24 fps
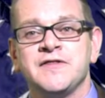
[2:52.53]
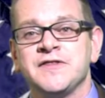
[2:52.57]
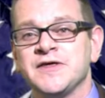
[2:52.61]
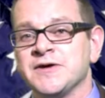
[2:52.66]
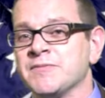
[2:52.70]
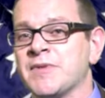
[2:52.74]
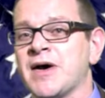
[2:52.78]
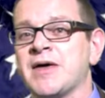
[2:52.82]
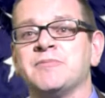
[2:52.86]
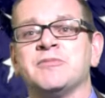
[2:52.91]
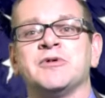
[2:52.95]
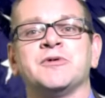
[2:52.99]
The
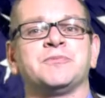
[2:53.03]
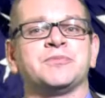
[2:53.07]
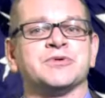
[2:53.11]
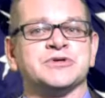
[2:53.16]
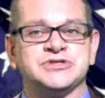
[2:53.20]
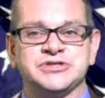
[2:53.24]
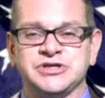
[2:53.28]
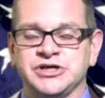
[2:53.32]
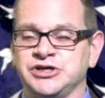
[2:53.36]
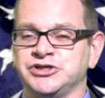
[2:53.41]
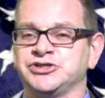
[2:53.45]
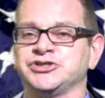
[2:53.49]
amendment
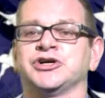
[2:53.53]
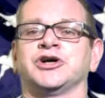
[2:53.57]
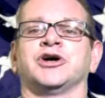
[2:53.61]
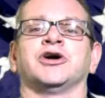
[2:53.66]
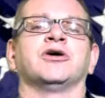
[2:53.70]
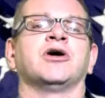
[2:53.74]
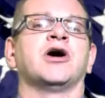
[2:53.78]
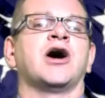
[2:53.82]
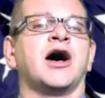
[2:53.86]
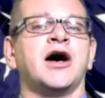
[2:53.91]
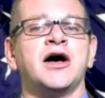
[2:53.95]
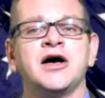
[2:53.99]

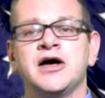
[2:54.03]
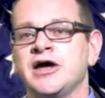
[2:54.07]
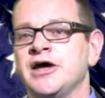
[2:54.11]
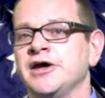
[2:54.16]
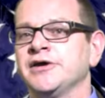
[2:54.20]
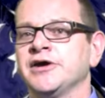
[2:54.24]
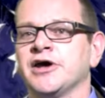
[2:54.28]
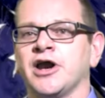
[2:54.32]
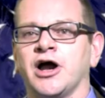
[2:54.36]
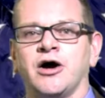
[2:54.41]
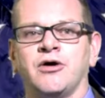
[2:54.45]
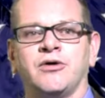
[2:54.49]
procedure, uh,
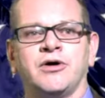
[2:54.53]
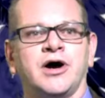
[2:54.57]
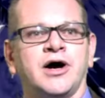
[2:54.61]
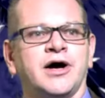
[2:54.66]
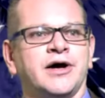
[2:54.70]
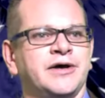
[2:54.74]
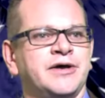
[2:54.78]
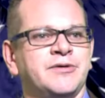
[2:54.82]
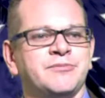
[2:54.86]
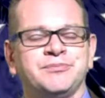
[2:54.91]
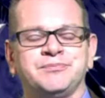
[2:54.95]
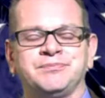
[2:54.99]
you know,
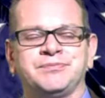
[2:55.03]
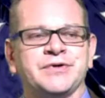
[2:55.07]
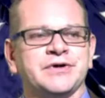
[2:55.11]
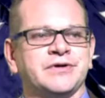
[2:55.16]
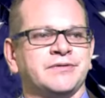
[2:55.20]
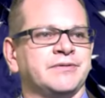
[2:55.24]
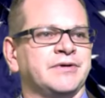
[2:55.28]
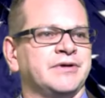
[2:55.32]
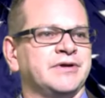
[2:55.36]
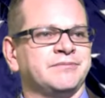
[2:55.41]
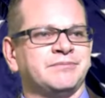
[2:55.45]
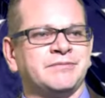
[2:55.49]
uh, in,
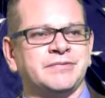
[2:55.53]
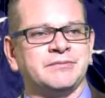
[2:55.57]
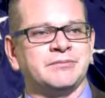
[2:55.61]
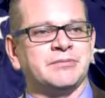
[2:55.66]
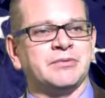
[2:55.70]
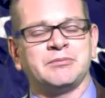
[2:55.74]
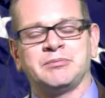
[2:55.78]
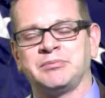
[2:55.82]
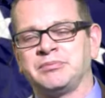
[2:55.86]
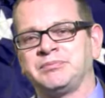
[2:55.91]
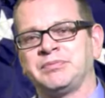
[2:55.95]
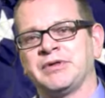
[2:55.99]

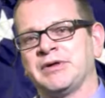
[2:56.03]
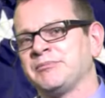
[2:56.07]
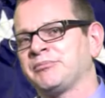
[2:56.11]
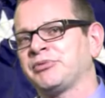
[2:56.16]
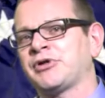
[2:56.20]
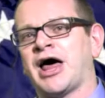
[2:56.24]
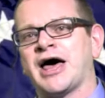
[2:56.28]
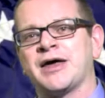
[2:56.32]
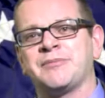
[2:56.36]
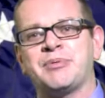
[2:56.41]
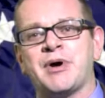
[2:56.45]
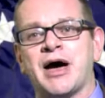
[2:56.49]
uh,
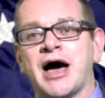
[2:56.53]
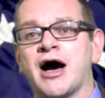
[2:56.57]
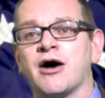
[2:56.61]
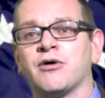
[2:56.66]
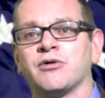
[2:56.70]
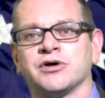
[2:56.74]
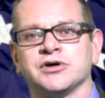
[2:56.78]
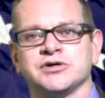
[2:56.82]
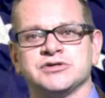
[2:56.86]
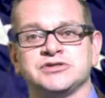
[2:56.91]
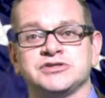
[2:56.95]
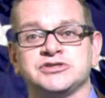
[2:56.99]
implied
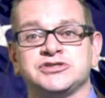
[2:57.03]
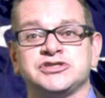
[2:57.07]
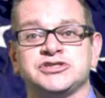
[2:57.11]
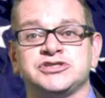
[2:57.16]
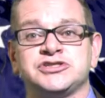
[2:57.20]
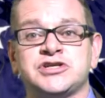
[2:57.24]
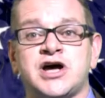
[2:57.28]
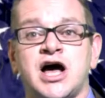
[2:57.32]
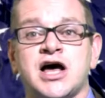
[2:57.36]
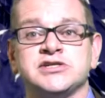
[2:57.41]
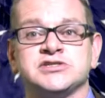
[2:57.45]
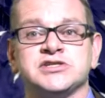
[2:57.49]
powers. There's
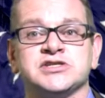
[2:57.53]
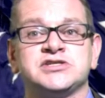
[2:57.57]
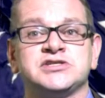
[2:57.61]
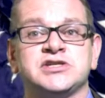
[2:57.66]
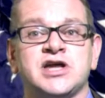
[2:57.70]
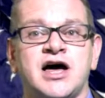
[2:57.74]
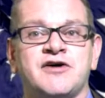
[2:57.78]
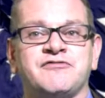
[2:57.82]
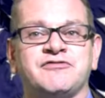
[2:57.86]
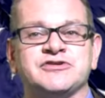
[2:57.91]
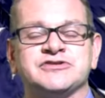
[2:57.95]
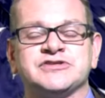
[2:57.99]
just tons of
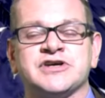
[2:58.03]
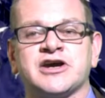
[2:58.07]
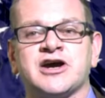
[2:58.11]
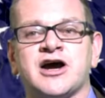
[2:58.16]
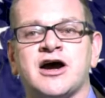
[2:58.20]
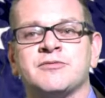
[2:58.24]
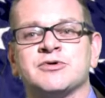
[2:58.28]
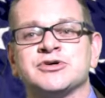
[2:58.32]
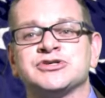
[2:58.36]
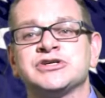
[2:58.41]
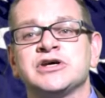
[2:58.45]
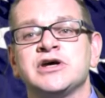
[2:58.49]
stuff in state
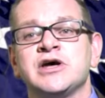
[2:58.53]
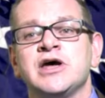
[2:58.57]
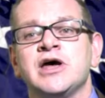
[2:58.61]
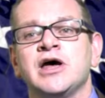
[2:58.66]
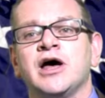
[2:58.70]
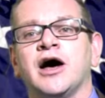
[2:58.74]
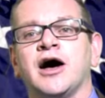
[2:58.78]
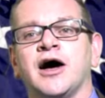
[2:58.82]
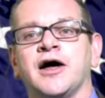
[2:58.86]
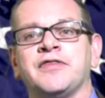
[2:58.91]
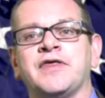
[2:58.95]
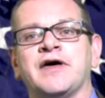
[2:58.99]
commerce
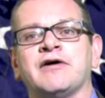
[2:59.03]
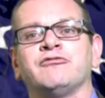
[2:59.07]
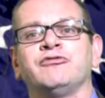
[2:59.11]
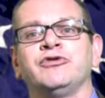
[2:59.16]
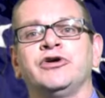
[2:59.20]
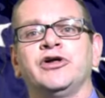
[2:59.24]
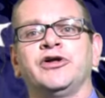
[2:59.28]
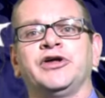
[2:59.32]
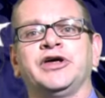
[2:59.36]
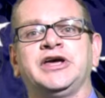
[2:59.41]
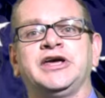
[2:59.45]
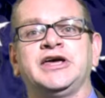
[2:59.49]
uh, that
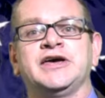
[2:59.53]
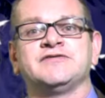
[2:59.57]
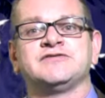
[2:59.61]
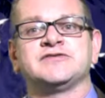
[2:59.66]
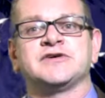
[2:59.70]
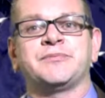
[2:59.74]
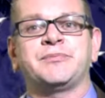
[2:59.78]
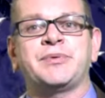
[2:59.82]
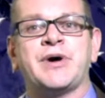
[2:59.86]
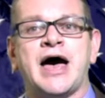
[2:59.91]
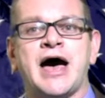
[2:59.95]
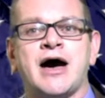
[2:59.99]
really
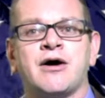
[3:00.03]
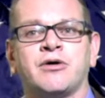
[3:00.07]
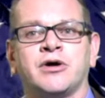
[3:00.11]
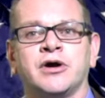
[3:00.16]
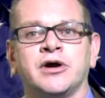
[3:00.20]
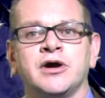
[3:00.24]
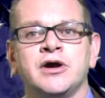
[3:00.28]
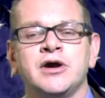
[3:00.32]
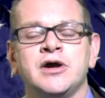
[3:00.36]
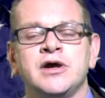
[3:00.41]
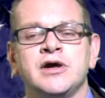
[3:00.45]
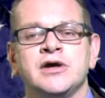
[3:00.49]
gives it
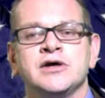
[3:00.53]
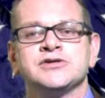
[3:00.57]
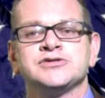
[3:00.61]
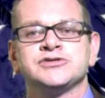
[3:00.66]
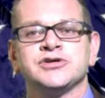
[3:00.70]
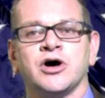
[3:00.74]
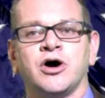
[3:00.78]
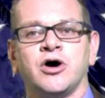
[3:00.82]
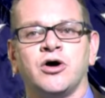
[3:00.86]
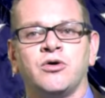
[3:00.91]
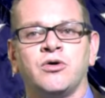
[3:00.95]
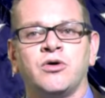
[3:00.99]
power.
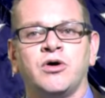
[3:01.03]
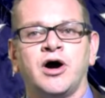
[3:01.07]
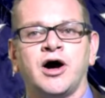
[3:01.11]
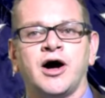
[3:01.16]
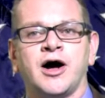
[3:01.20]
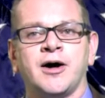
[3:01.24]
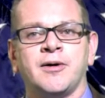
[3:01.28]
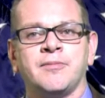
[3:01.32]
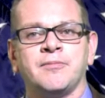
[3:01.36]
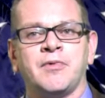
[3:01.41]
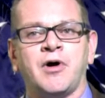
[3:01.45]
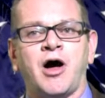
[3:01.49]
So
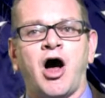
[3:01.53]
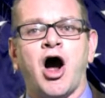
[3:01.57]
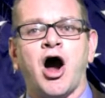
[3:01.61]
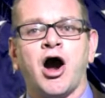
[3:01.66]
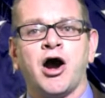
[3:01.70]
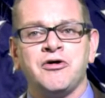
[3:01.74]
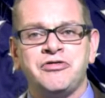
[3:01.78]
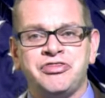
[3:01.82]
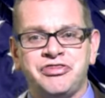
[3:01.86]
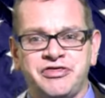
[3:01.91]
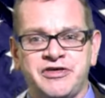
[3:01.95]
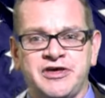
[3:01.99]
um,
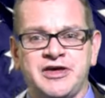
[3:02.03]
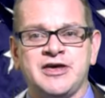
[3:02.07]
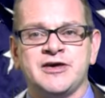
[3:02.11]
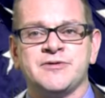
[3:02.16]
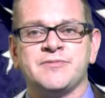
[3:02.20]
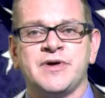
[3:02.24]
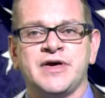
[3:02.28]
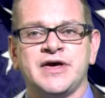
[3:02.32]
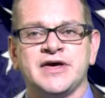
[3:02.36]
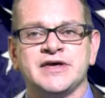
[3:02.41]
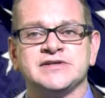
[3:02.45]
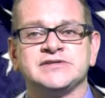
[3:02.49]
our
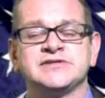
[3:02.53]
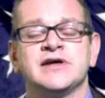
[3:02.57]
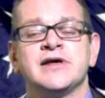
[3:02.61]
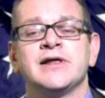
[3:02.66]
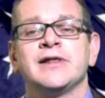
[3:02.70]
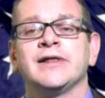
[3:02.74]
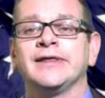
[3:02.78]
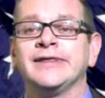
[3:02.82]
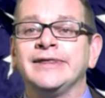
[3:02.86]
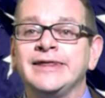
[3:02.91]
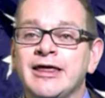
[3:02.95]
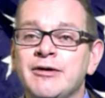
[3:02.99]
theme is
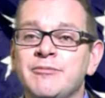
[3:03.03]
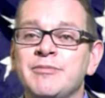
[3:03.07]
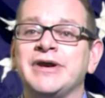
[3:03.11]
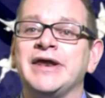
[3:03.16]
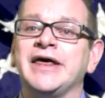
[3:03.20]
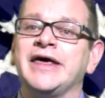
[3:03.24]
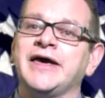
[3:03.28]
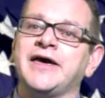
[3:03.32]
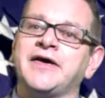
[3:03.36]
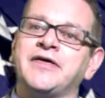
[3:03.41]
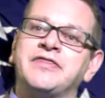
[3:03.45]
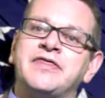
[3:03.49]

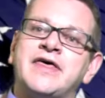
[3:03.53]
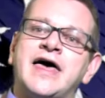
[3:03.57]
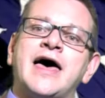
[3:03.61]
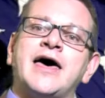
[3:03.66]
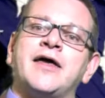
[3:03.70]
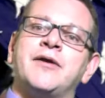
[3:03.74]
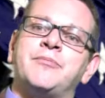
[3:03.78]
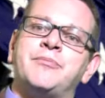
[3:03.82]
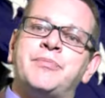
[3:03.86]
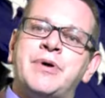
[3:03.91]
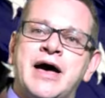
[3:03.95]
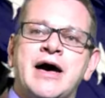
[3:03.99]
limiting
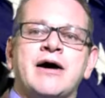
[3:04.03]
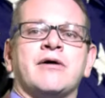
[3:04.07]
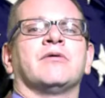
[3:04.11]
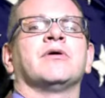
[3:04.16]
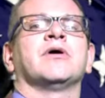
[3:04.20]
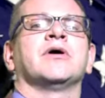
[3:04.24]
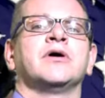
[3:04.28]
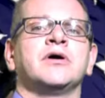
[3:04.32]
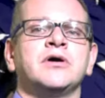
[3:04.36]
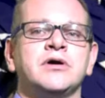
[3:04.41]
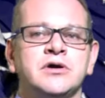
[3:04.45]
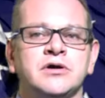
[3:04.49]
that
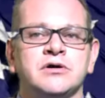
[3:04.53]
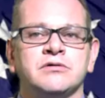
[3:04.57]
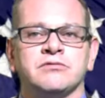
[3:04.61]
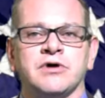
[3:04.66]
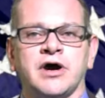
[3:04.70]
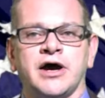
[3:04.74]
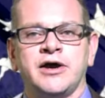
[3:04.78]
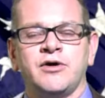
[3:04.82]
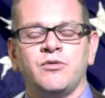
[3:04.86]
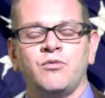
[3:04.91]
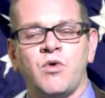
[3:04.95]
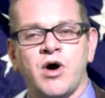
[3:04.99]
power
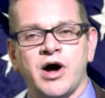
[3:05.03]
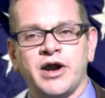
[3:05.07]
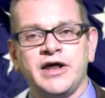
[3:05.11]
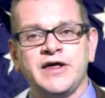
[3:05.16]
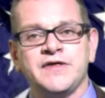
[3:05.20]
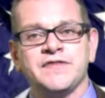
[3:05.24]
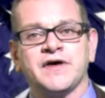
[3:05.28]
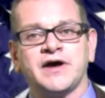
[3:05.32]
right? What